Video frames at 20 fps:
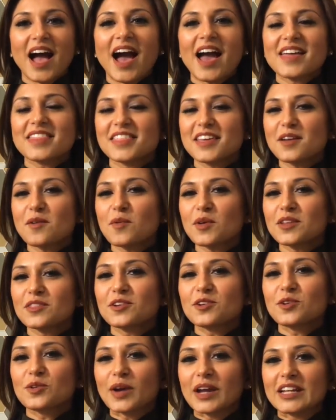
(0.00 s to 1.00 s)
I think one of
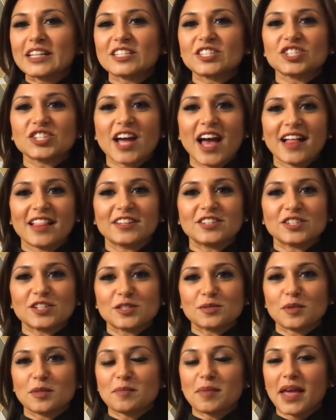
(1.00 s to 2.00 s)
the greatest
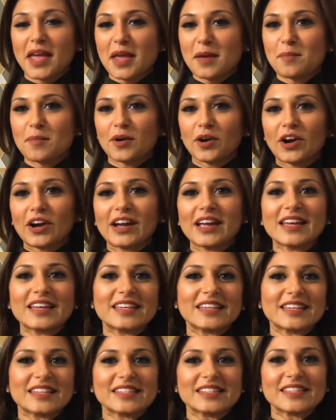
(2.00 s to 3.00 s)
challenges with paper
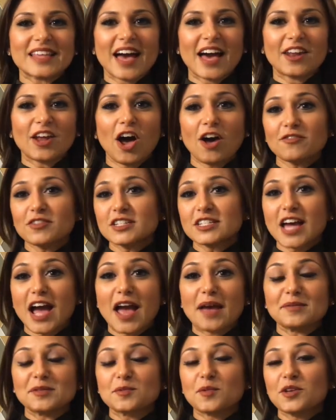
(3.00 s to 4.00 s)
is that
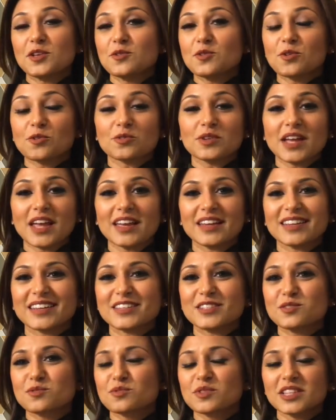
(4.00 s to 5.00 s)
oftentimes what you create
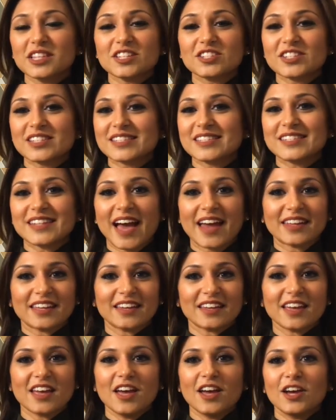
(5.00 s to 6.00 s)
is really just
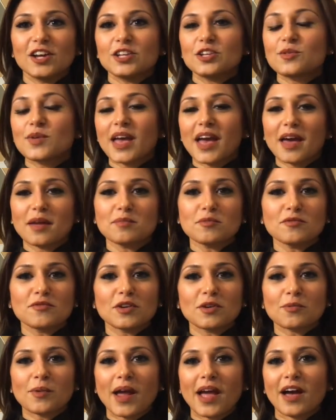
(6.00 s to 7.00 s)
static. You can't move
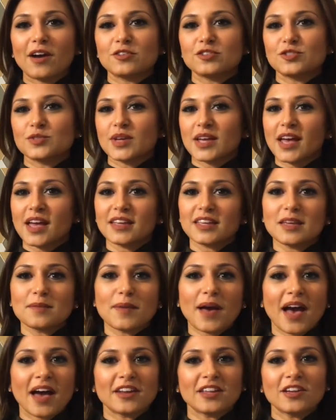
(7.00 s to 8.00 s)
it around, you can't
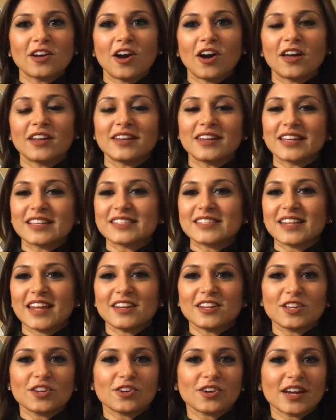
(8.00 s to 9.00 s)
keep adding on and
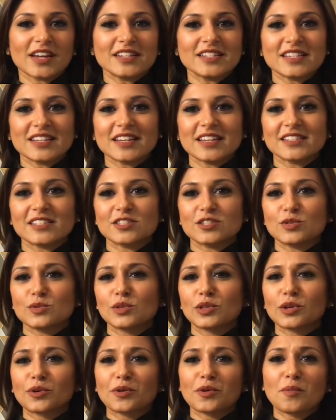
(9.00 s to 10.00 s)
extending your ideas as you
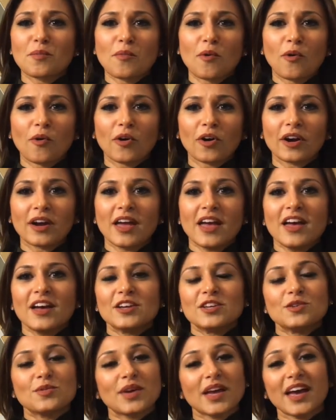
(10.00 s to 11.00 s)
learn more,
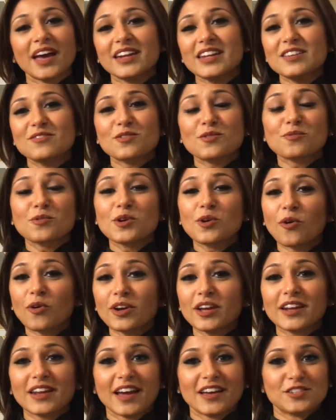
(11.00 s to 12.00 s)
you can't even
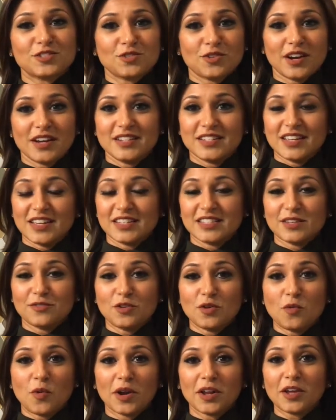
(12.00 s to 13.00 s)
reorganize your ideas
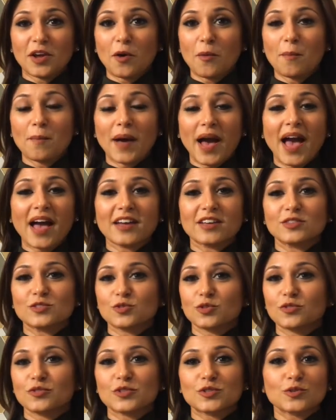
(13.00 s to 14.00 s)
if you want to go back and
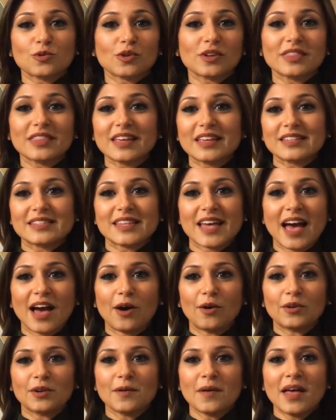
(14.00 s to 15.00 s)
sort of sort things
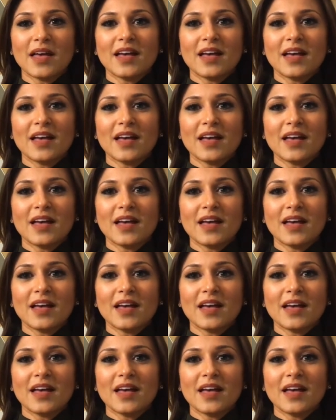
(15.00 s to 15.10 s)
out.